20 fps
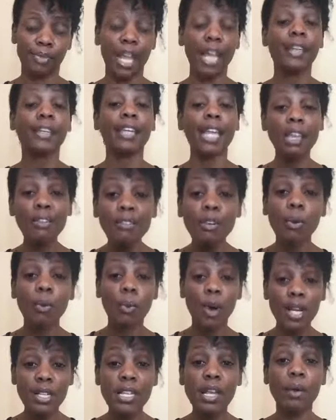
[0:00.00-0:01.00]
And David
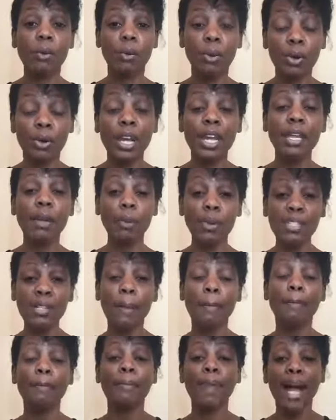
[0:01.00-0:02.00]
was a warrior. He was a
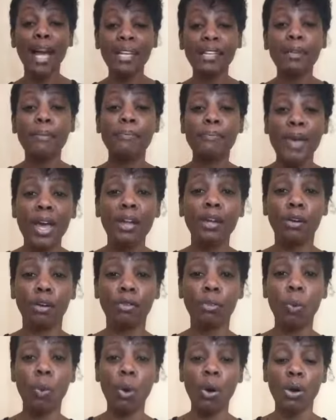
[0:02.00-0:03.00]
mighty man
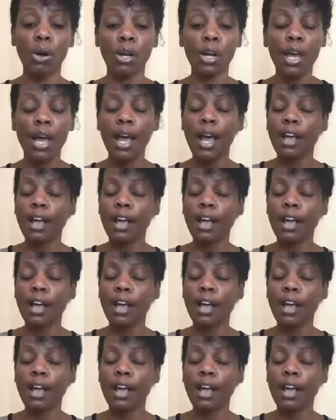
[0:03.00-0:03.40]
of war.